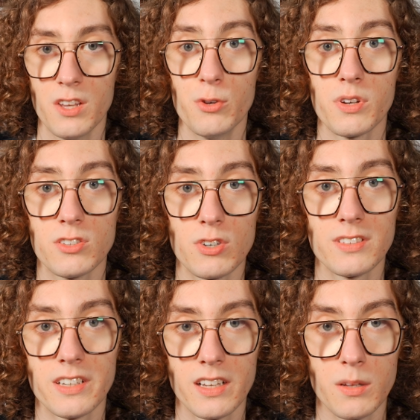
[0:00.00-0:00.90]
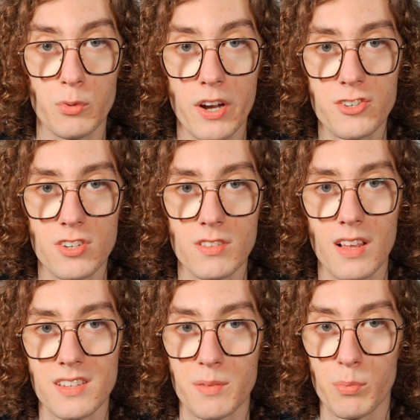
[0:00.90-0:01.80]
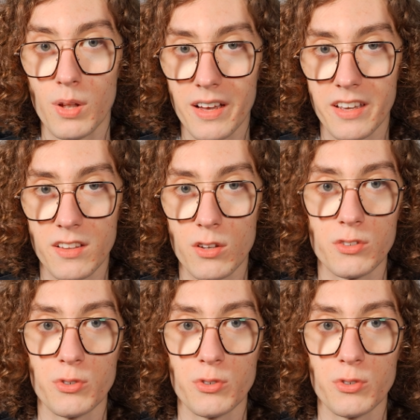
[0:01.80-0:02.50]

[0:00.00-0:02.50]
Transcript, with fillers: You can run the calibration as a plugin on your